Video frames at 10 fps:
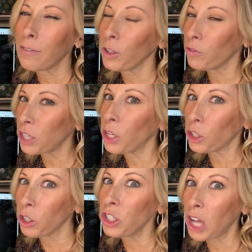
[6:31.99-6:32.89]
If you've done a
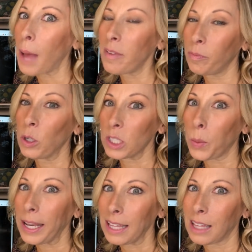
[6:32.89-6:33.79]
good job of
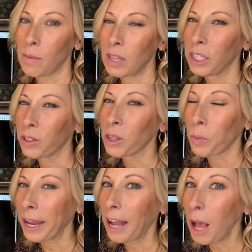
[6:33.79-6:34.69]
persuading them that you're the
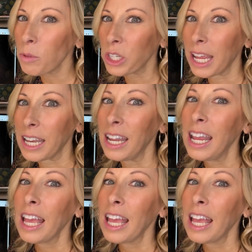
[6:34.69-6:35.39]
right option,